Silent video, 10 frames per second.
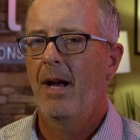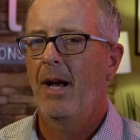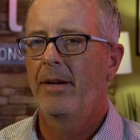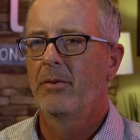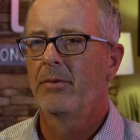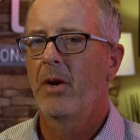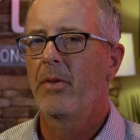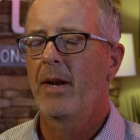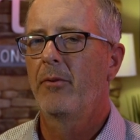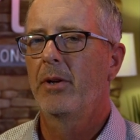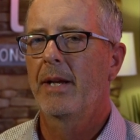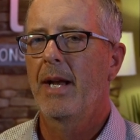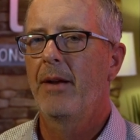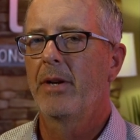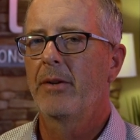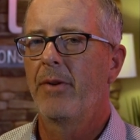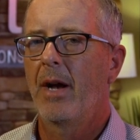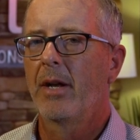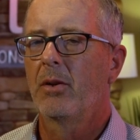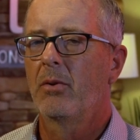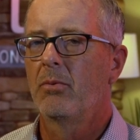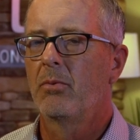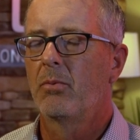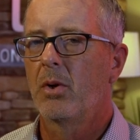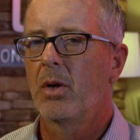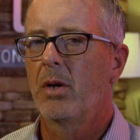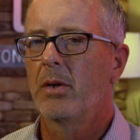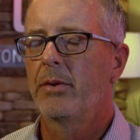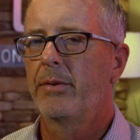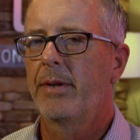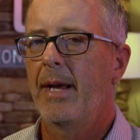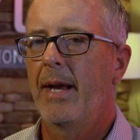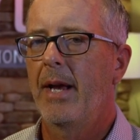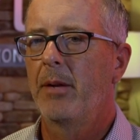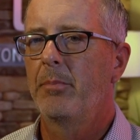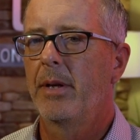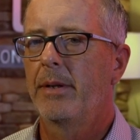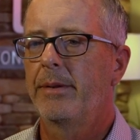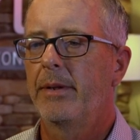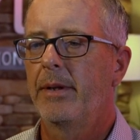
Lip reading: I don't know that I really have any final words to add, but